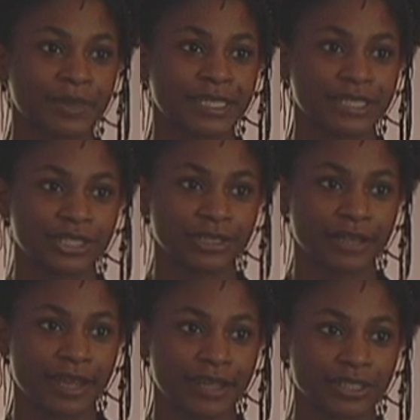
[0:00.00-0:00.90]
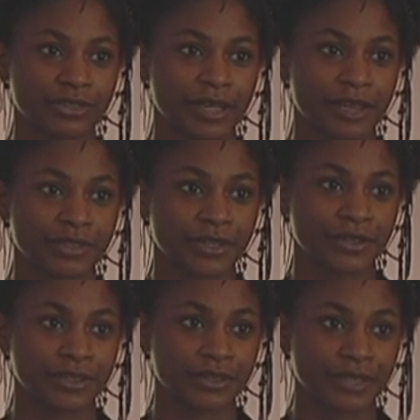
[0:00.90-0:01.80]
a teacher at Treehouse
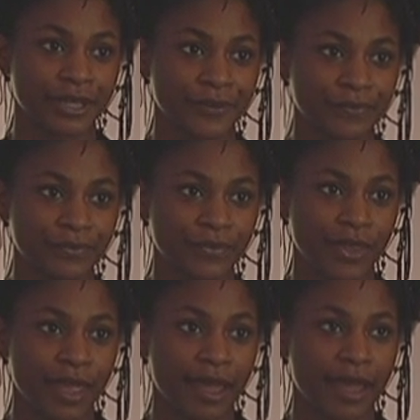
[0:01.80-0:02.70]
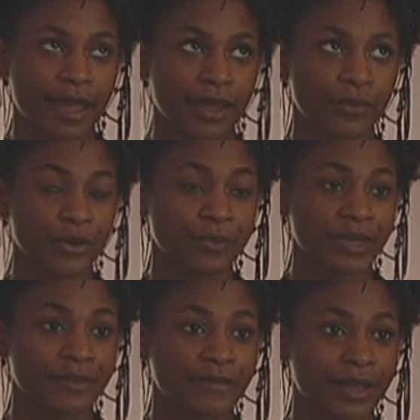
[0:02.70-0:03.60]
Yoga Studio. I will
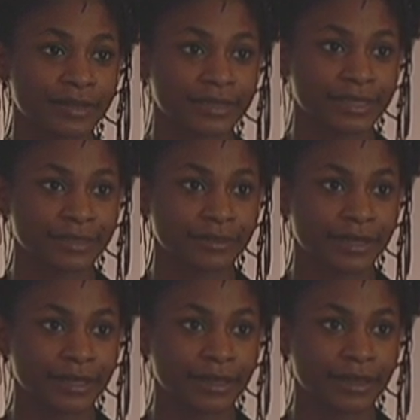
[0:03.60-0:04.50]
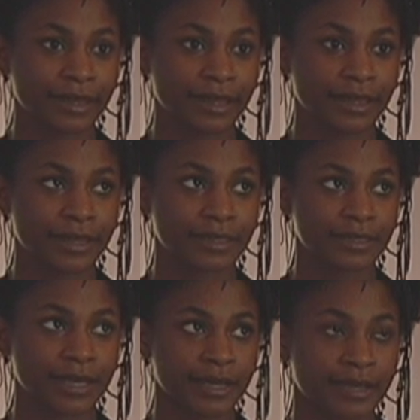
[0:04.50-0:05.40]
be volunteering
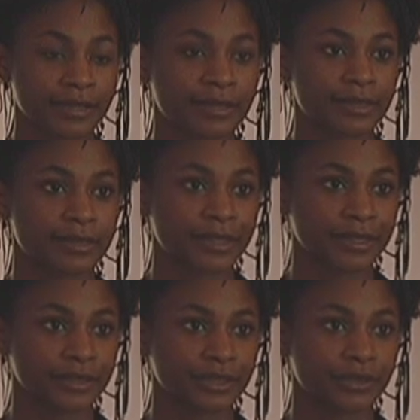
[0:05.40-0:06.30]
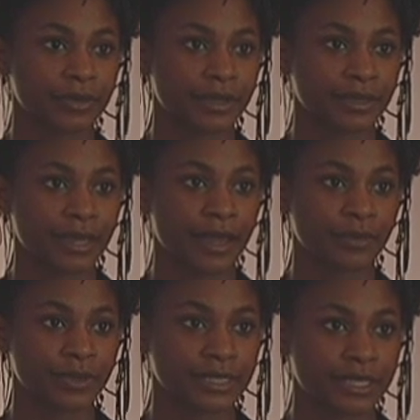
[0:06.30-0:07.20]
and uh, assisting during the
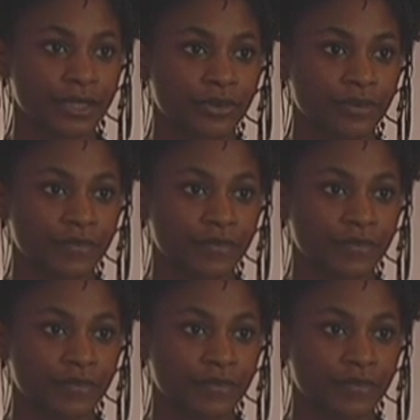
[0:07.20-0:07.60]
Iowa City Yoga